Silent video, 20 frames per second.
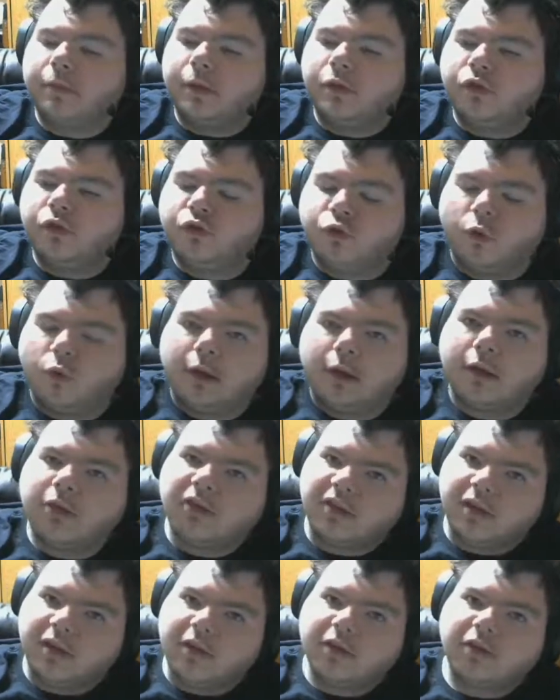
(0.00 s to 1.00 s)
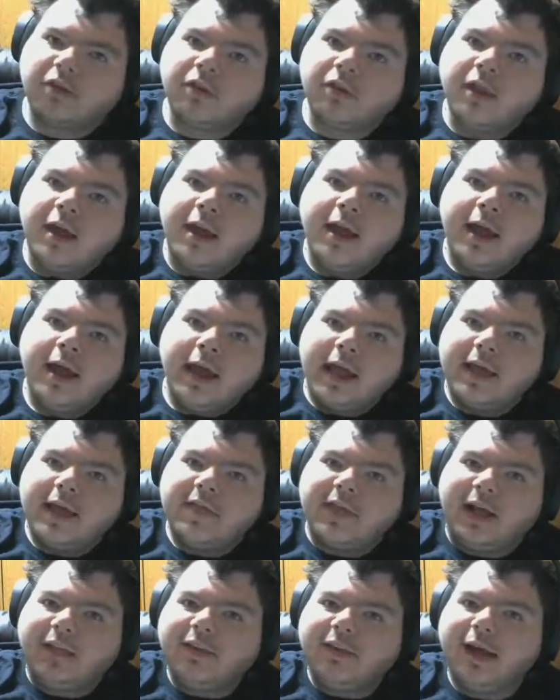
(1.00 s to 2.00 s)
choices. And
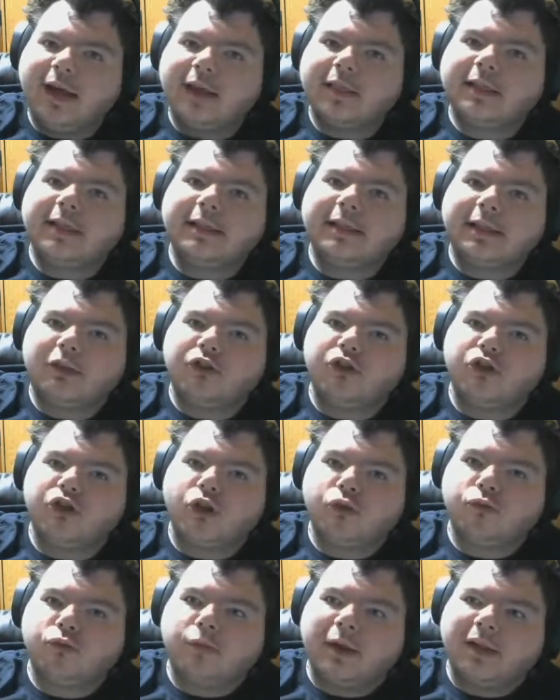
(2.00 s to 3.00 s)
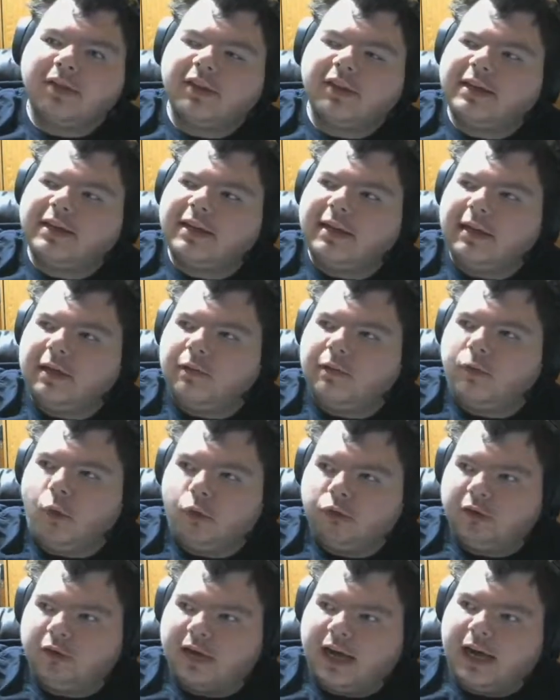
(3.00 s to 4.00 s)
that's how I think they should do Resident Evil
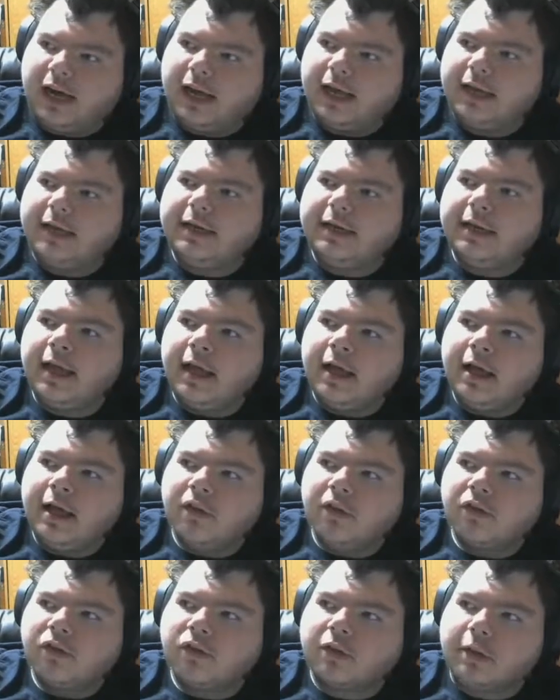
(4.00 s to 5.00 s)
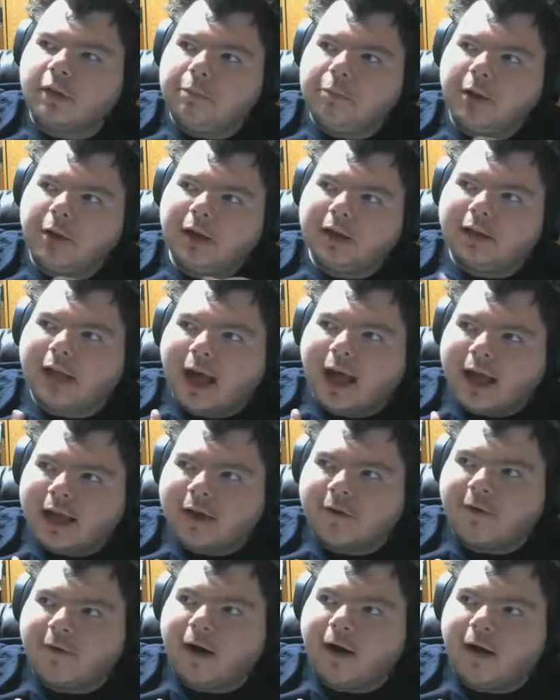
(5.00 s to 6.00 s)
9. Somewhat like
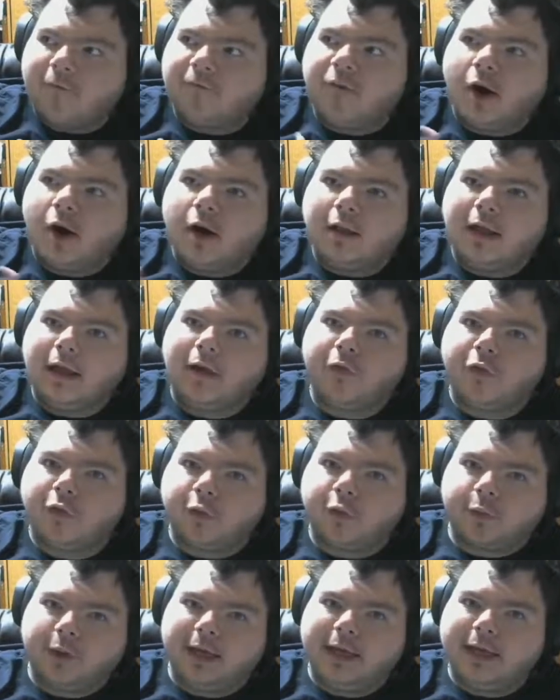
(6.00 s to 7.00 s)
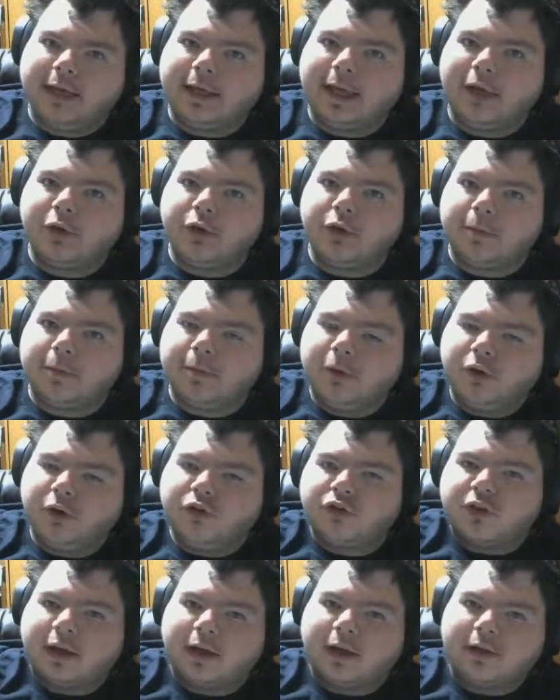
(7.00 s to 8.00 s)
Fallout 3, how you can build your
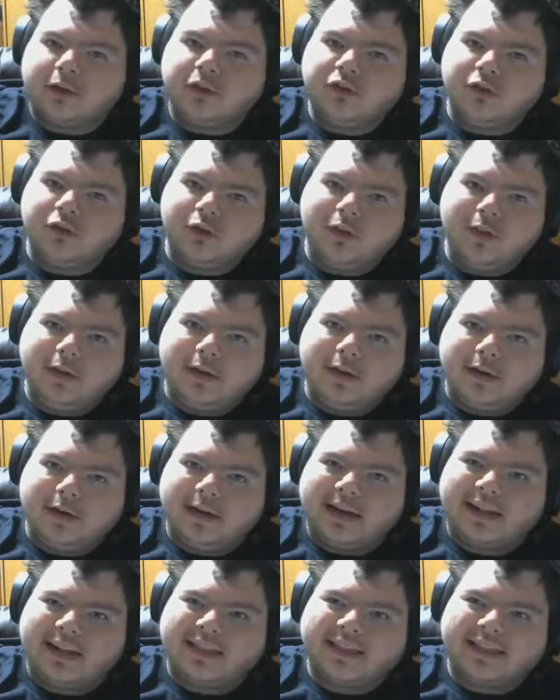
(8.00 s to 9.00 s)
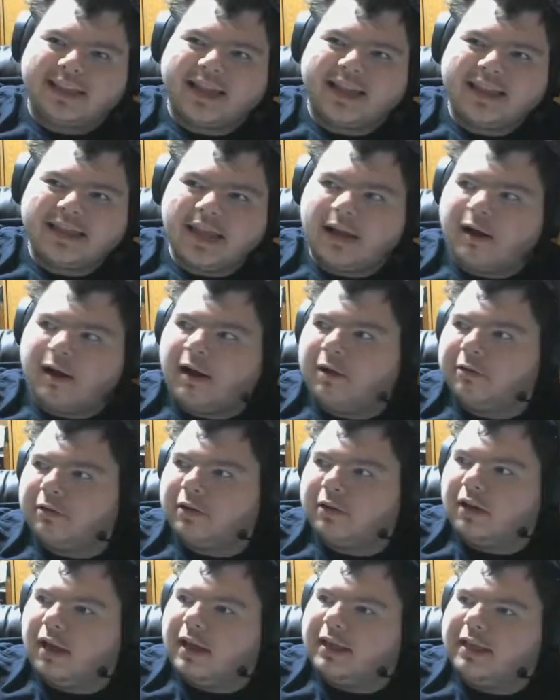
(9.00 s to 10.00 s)
character on there. And I think that I would
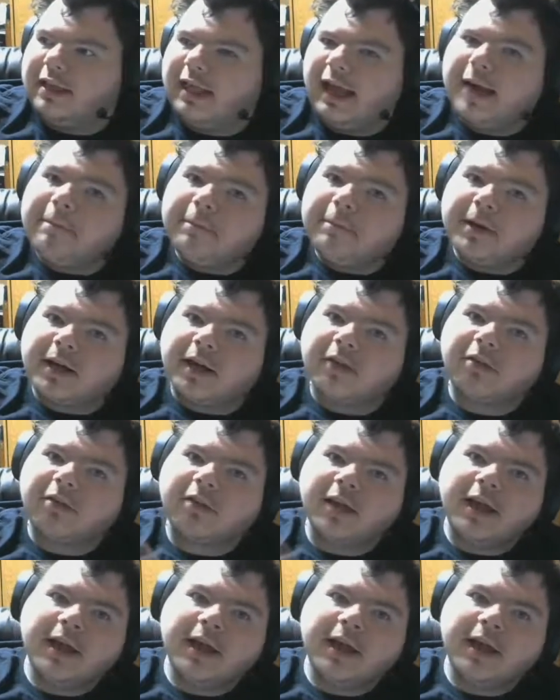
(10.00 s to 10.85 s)
like that, because